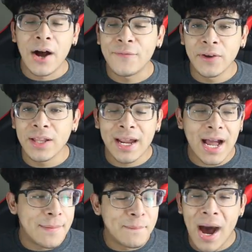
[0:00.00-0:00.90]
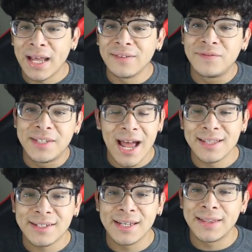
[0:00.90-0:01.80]
I feel like I might have
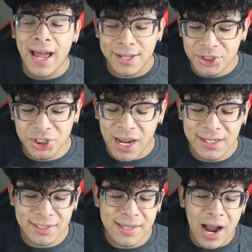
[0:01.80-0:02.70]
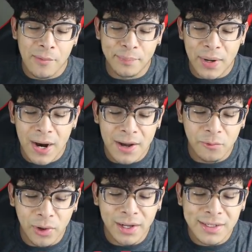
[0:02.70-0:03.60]
dented that chest now,
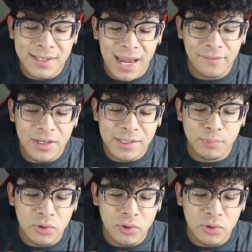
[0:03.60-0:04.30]
but we're gonna save these